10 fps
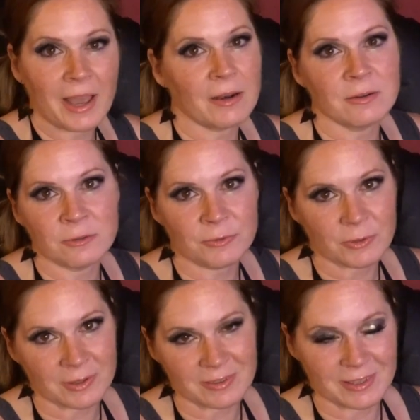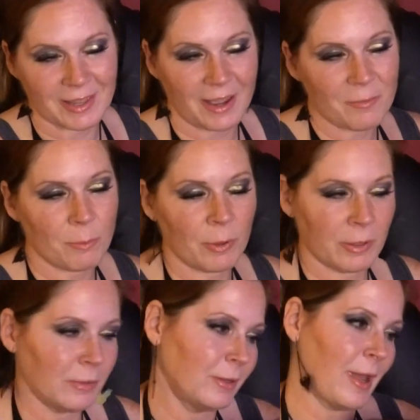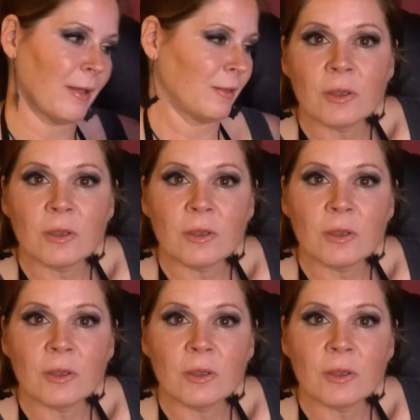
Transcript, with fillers: I don't know if you can see that, but yeah.